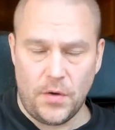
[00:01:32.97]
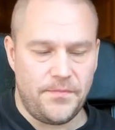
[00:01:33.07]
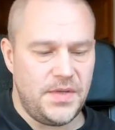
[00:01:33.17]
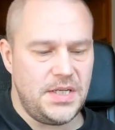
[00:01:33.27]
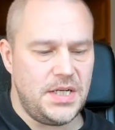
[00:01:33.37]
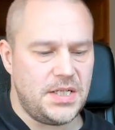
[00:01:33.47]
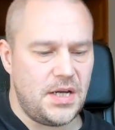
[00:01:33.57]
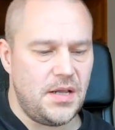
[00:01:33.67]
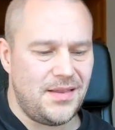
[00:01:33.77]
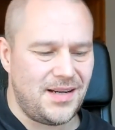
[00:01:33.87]
this is
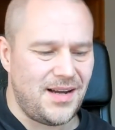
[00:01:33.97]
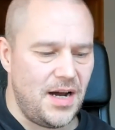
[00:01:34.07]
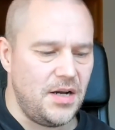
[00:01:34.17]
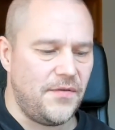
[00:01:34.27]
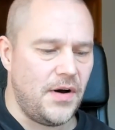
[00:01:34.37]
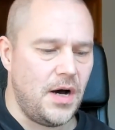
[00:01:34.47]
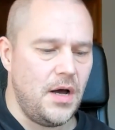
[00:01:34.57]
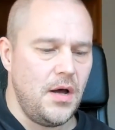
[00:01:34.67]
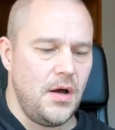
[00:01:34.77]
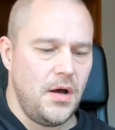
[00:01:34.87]
the kind of a
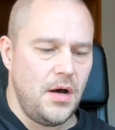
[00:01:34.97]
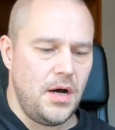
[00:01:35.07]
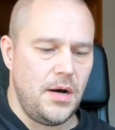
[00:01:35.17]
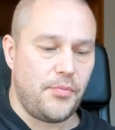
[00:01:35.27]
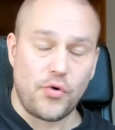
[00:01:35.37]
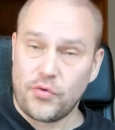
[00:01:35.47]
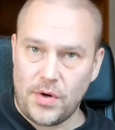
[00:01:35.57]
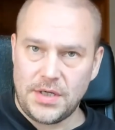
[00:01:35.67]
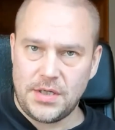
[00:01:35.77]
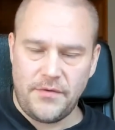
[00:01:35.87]

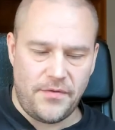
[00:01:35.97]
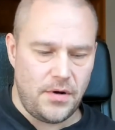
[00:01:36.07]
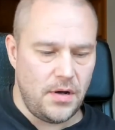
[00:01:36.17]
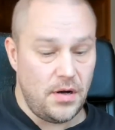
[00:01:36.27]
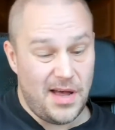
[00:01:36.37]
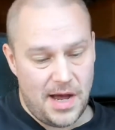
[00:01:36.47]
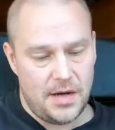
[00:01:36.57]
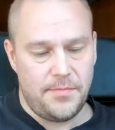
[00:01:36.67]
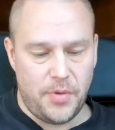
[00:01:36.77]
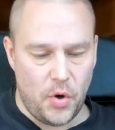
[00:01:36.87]
progressive and
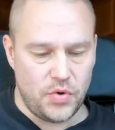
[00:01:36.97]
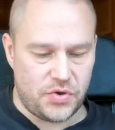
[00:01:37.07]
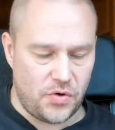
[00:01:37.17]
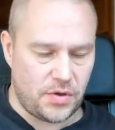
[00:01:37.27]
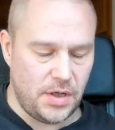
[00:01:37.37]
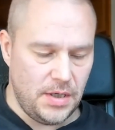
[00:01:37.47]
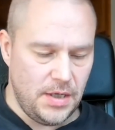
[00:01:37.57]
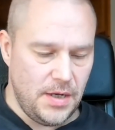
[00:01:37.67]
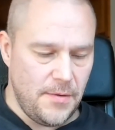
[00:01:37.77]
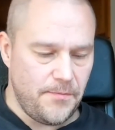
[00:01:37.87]
post-rock,
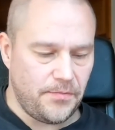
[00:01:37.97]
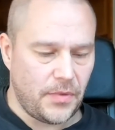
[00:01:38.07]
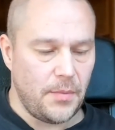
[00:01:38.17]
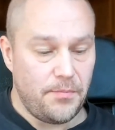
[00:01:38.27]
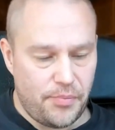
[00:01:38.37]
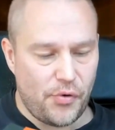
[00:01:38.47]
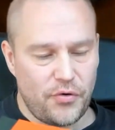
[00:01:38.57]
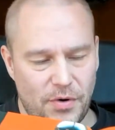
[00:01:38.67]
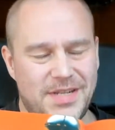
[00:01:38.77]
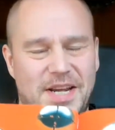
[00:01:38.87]
progressive